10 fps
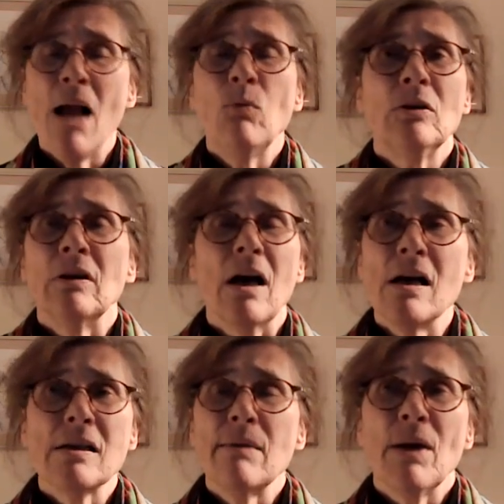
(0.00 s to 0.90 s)
I wouldn't
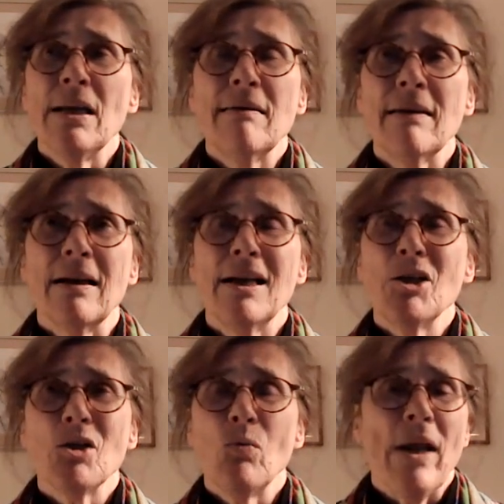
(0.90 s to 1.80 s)
ask him anything. I'd
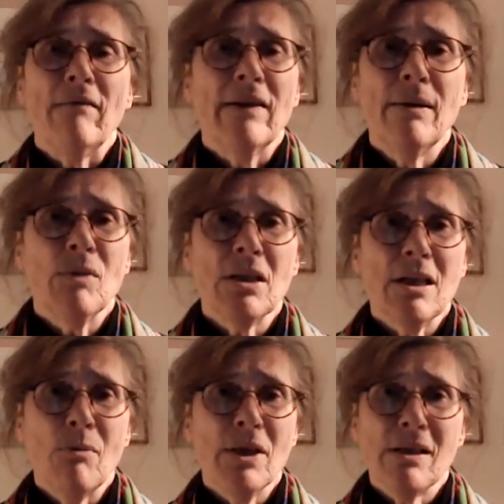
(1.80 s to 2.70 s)
just wait for him to
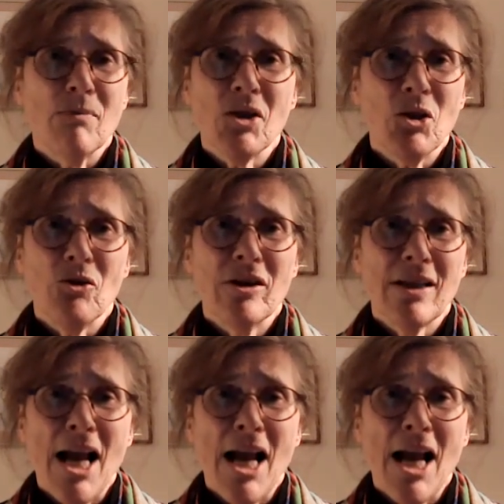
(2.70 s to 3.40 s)
tell me some stories.